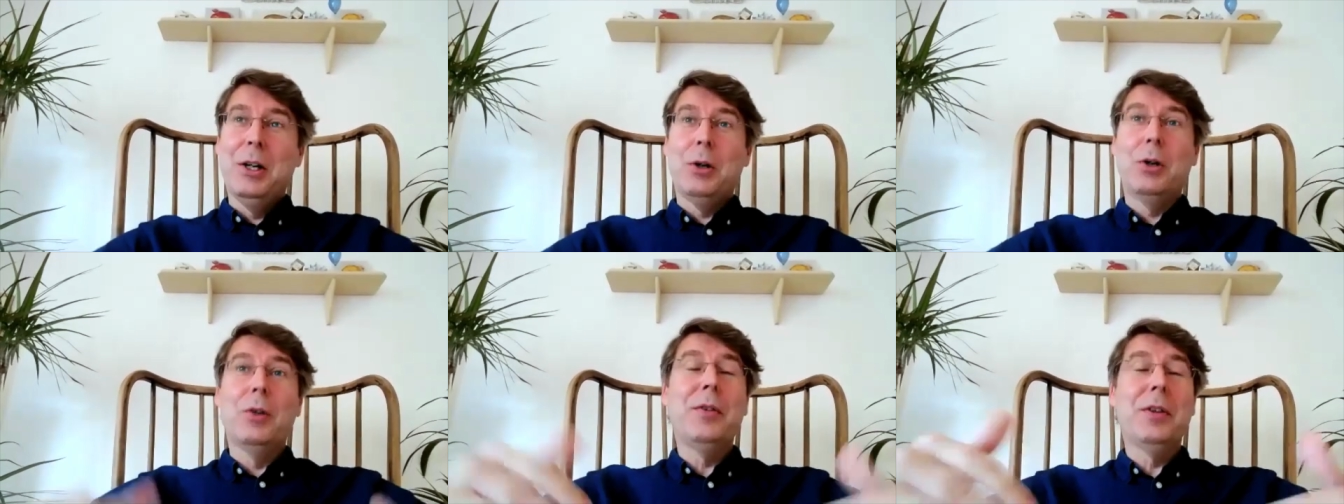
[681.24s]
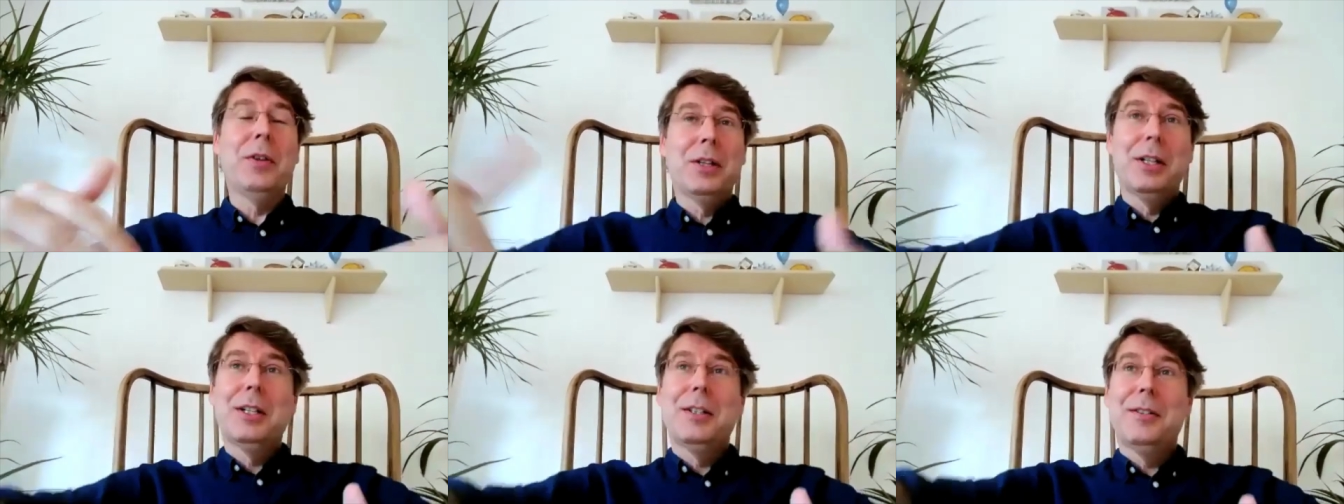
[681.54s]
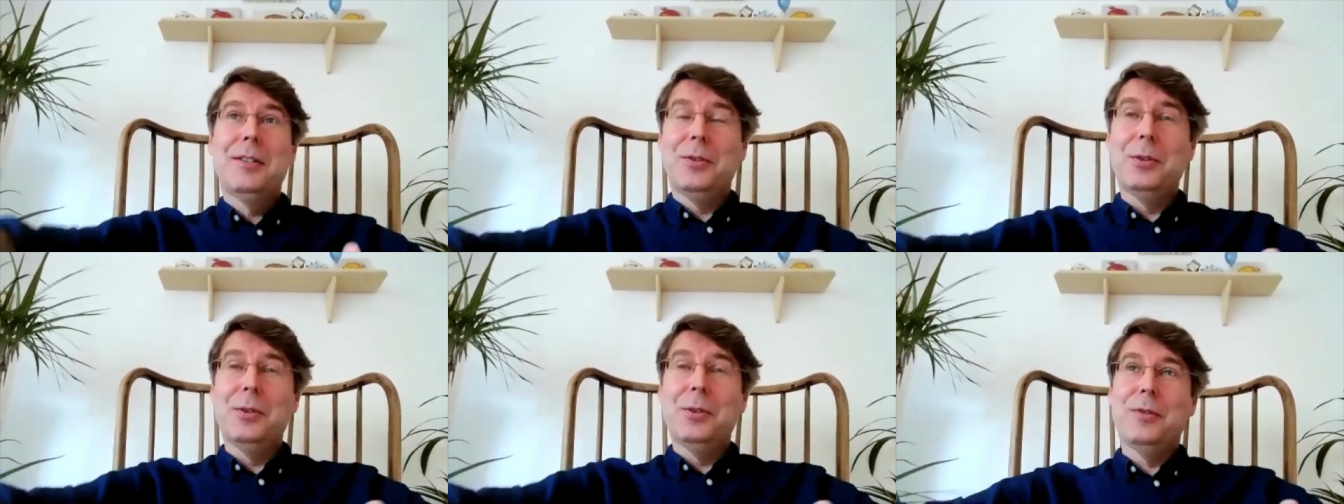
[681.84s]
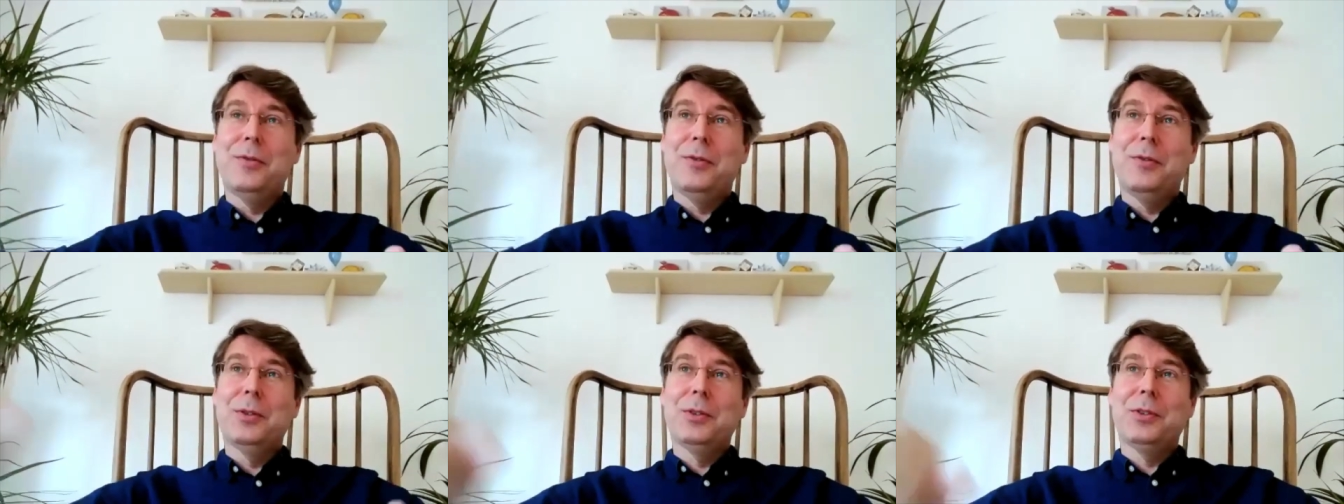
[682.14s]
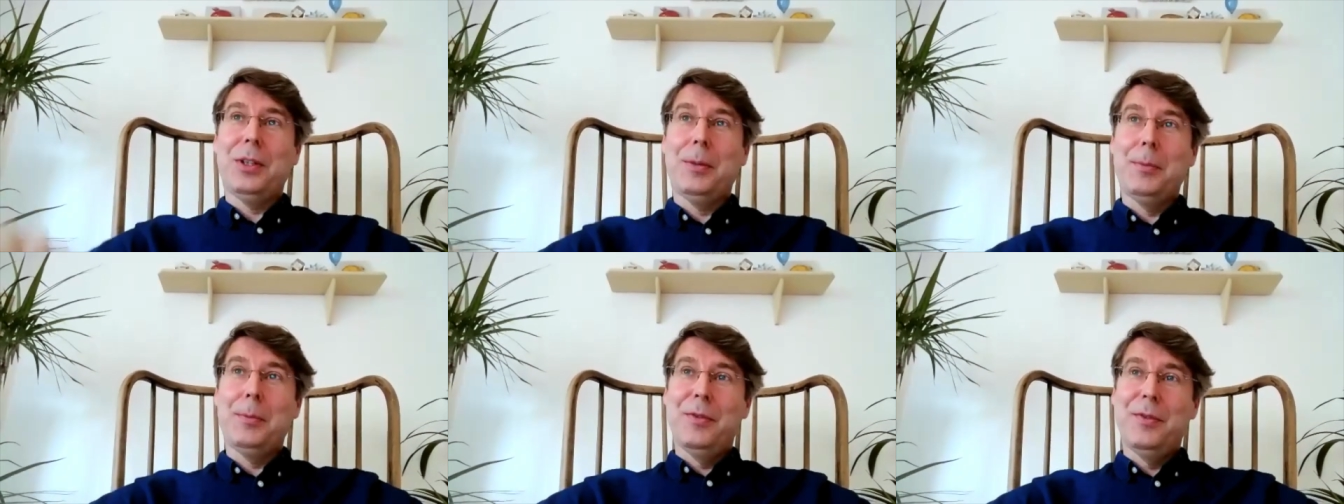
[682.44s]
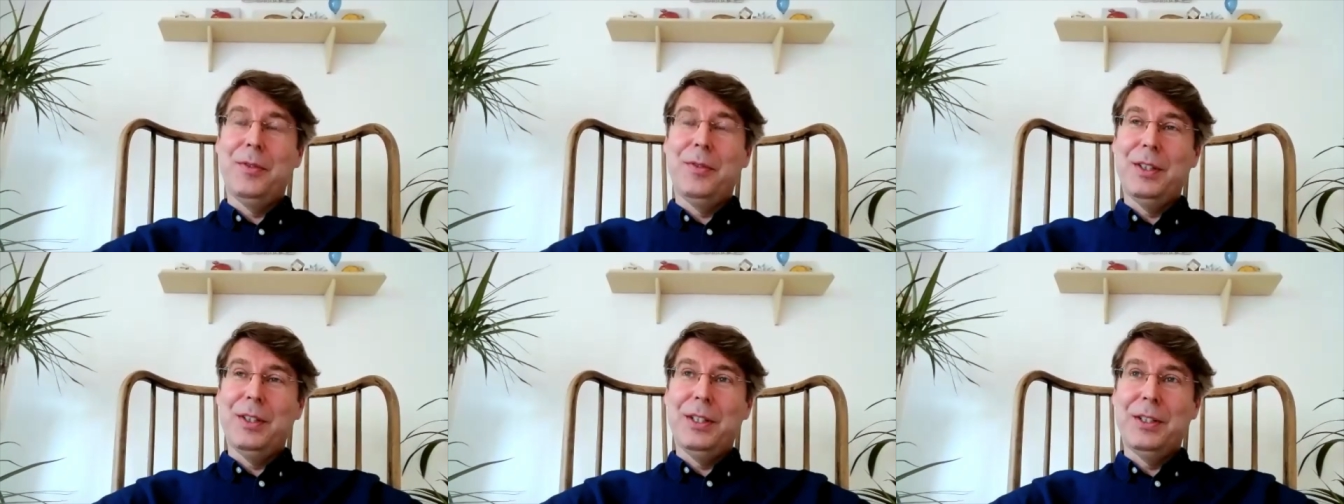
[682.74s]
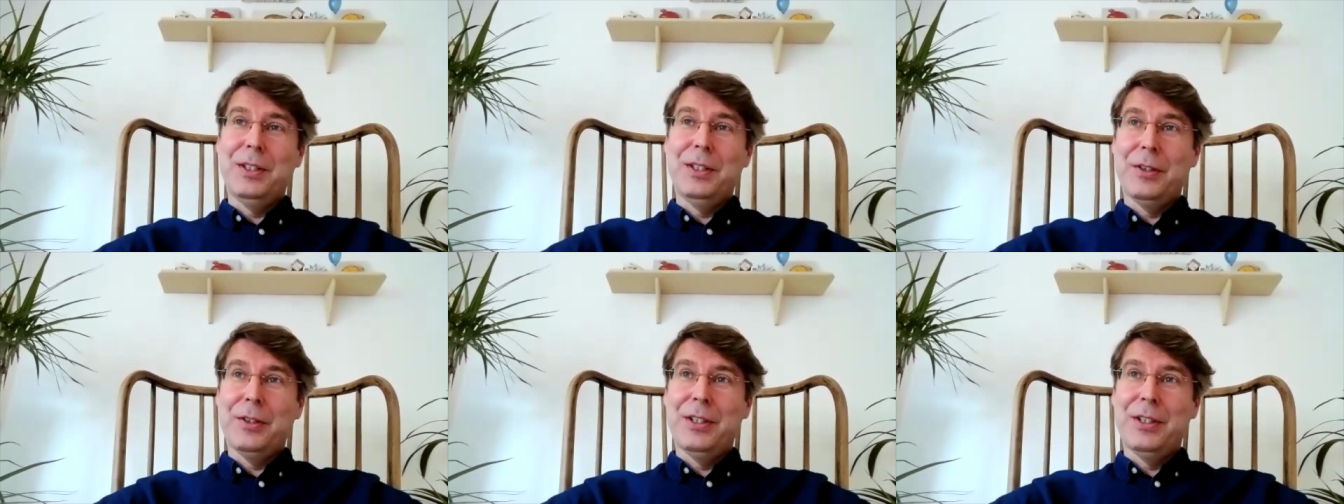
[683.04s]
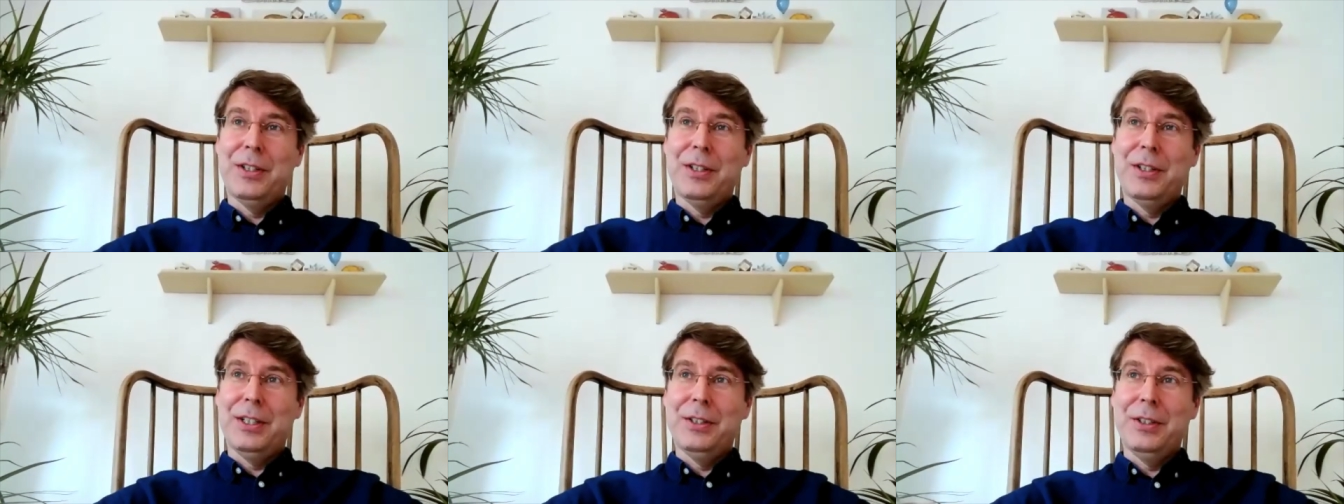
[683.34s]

although for, for some of the non uh,